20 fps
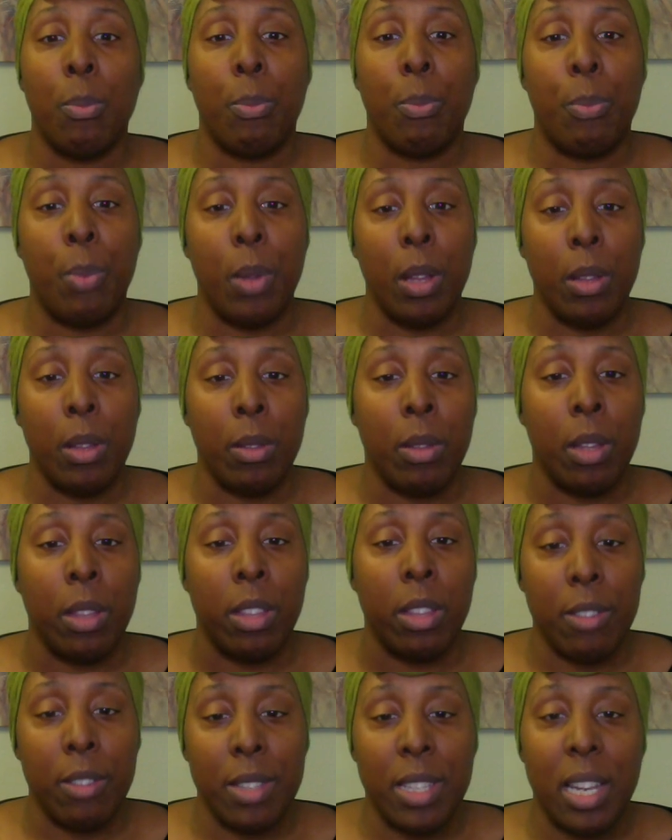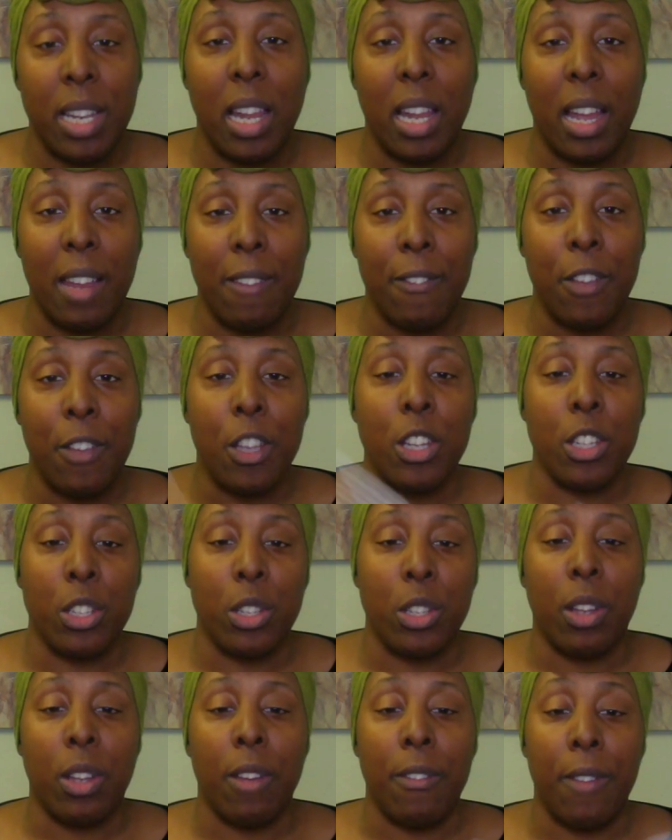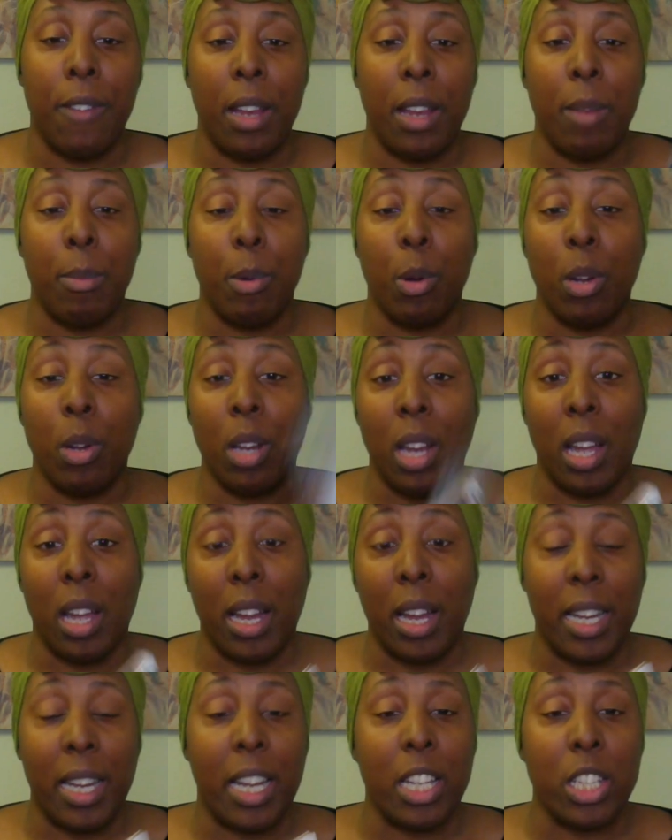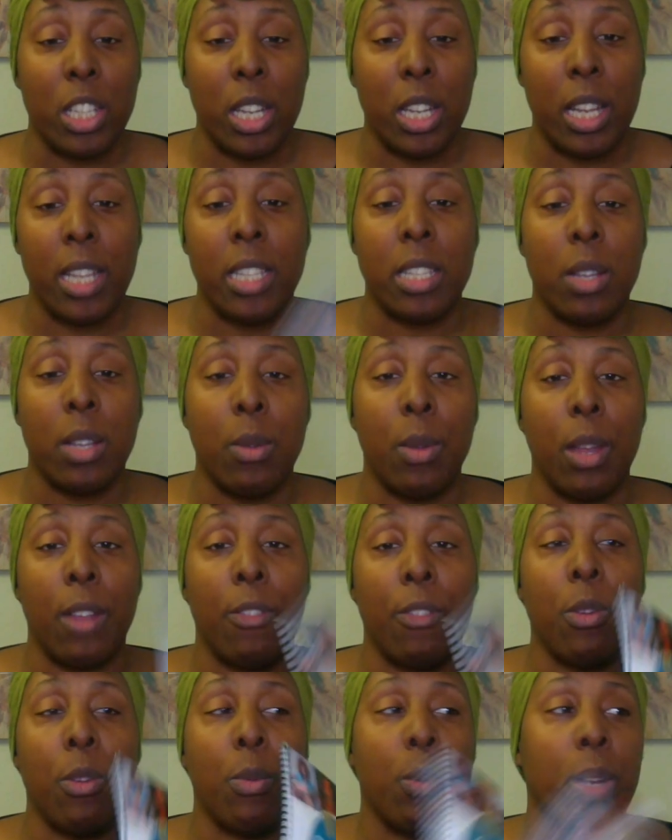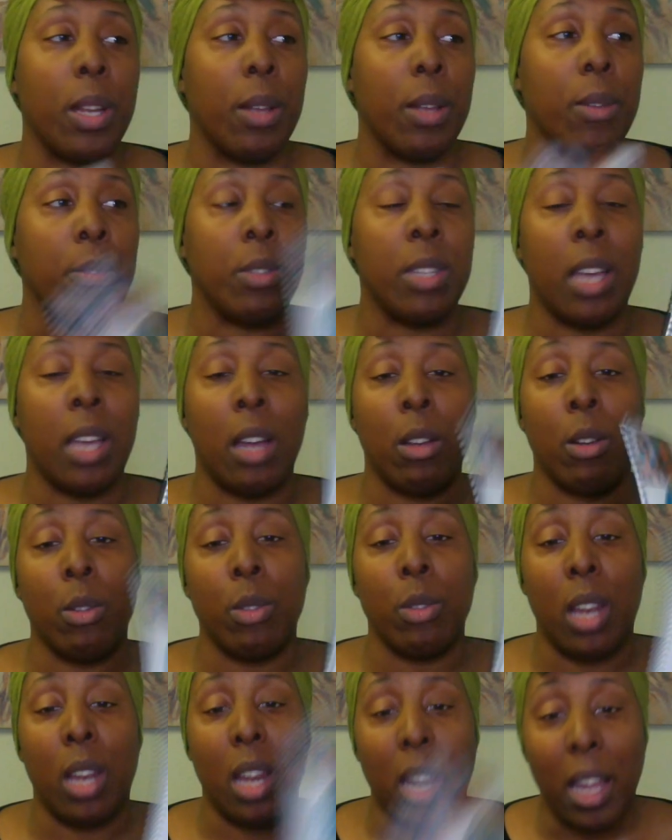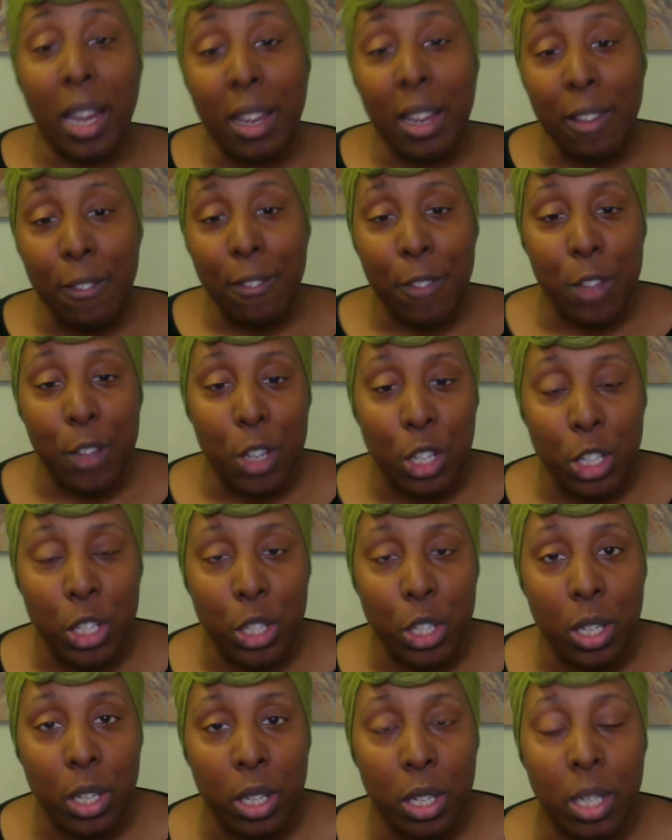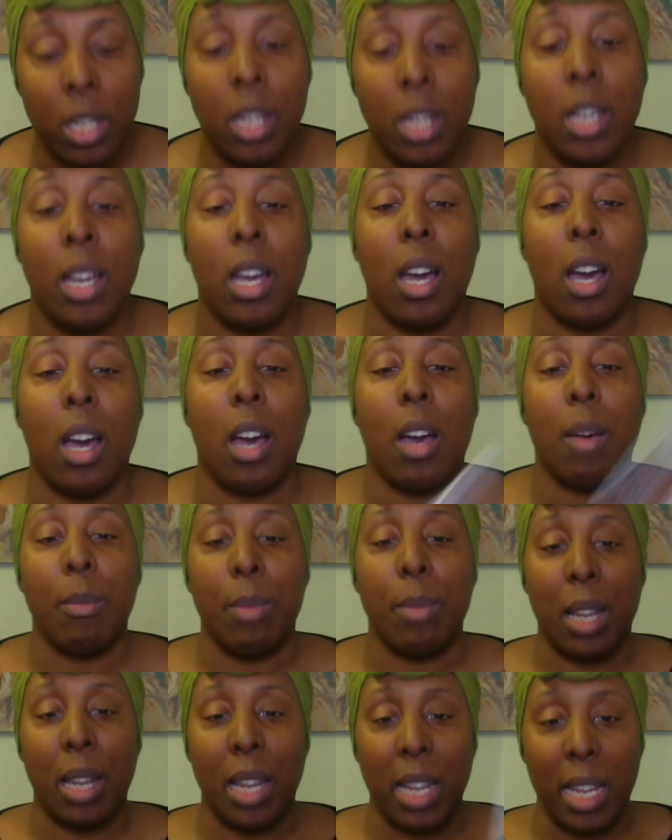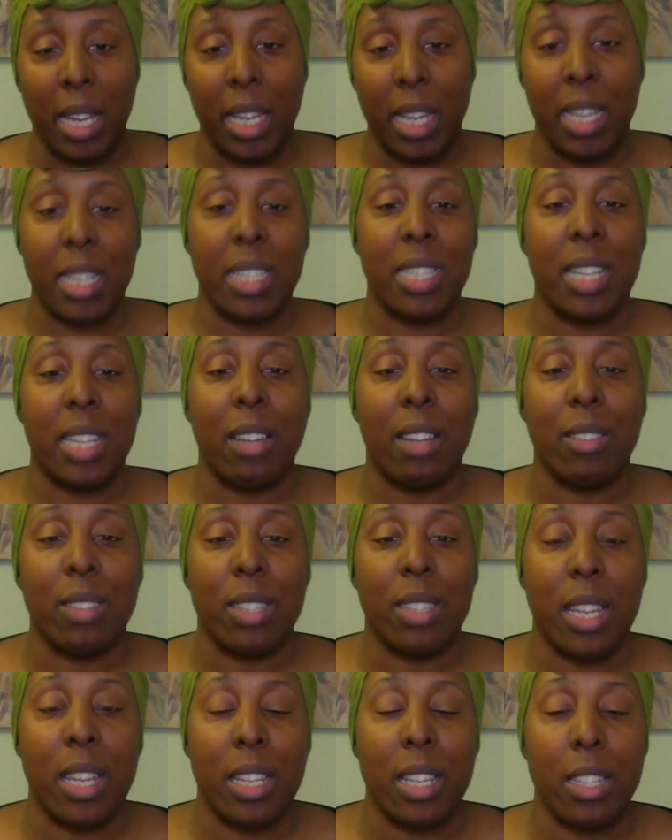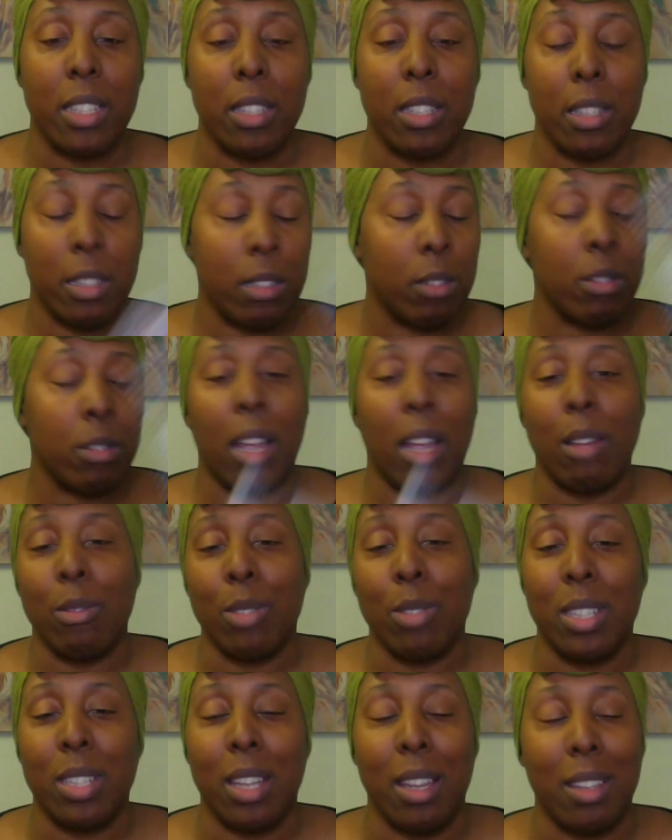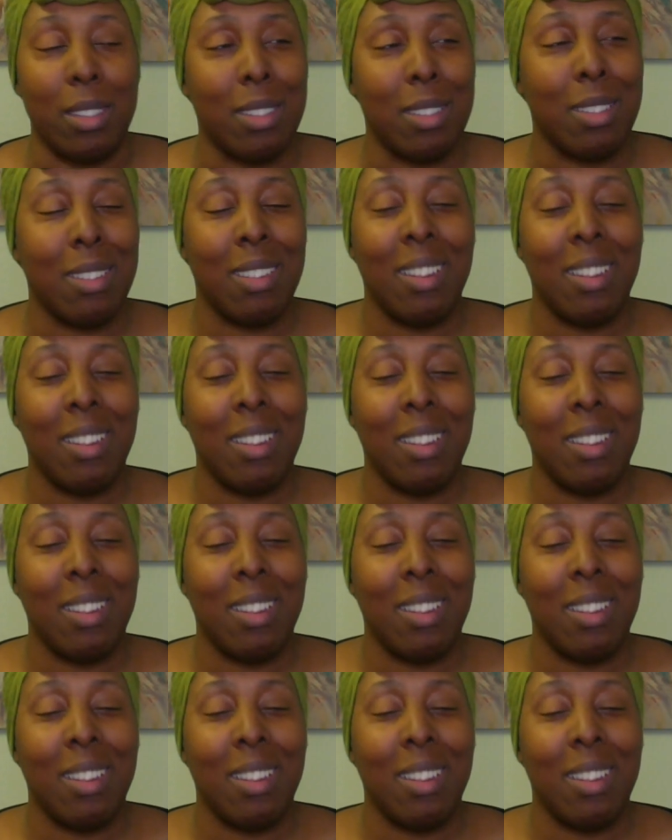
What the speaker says: There is a light version available online actually, so if you want to download the light version, the link is downstairs. It's downstairs.